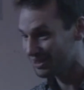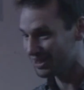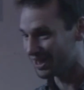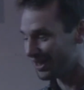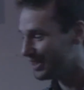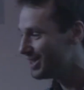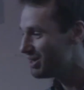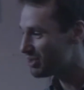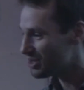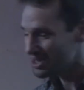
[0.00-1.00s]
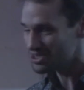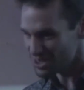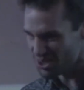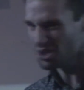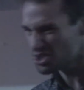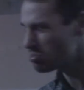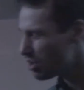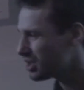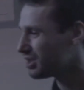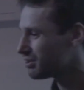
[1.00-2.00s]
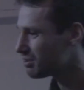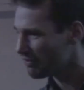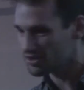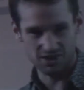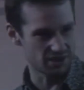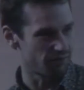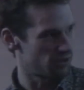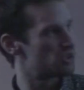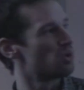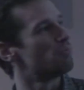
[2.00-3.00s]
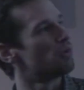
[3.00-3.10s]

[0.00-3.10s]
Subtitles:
But so it's not just money. Obviously, if you chuck